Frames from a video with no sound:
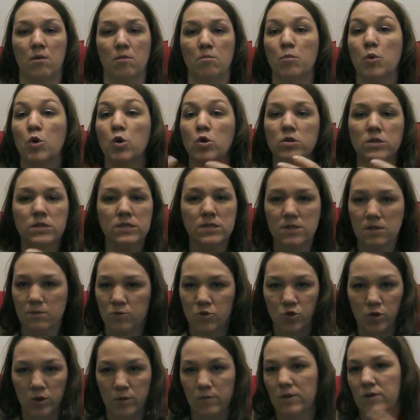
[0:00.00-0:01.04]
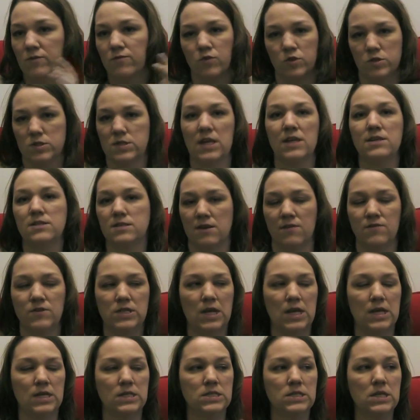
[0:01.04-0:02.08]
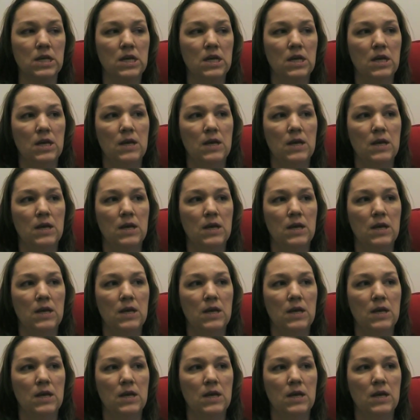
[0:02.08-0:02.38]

burdensome treatment for, say, 7 days.